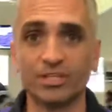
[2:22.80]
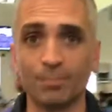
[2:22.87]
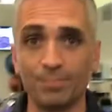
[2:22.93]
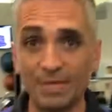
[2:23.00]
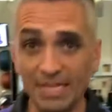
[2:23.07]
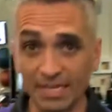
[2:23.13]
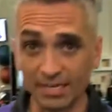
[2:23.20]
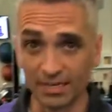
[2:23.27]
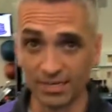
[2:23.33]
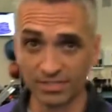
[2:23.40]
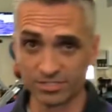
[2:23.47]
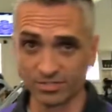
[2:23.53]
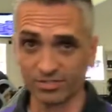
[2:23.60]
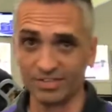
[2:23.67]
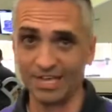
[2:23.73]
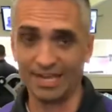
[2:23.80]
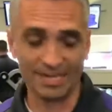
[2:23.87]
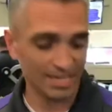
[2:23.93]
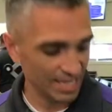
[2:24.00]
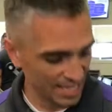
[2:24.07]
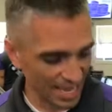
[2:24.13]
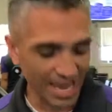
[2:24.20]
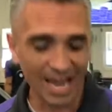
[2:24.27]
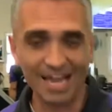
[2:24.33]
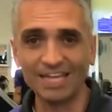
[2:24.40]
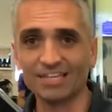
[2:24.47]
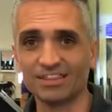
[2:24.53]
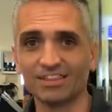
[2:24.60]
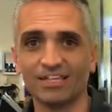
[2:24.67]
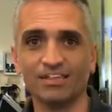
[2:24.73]
the peak, sort of that
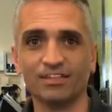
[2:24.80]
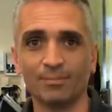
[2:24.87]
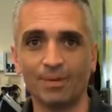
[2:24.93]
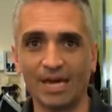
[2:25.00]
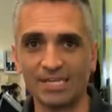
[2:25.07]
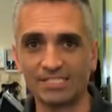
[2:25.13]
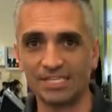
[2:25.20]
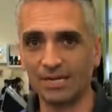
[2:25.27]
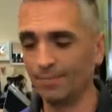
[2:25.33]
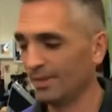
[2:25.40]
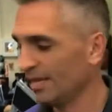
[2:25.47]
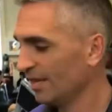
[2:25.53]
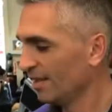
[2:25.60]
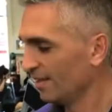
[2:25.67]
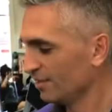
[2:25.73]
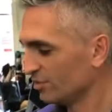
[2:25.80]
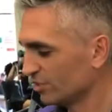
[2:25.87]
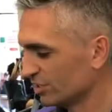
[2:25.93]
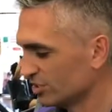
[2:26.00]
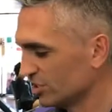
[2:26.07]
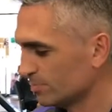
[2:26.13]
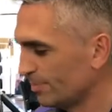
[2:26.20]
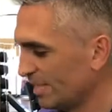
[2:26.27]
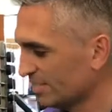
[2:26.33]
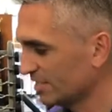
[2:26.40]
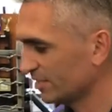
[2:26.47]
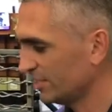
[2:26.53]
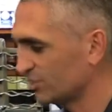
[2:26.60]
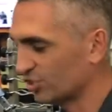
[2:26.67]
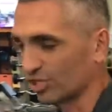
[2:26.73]
height in the bicep, you can just
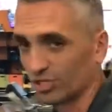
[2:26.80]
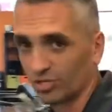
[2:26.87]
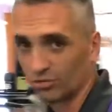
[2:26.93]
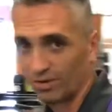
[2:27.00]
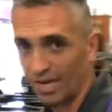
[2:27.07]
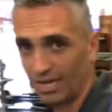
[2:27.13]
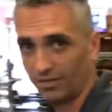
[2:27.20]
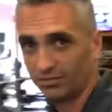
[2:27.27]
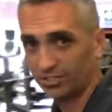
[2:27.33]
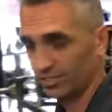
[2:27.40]
basically turn around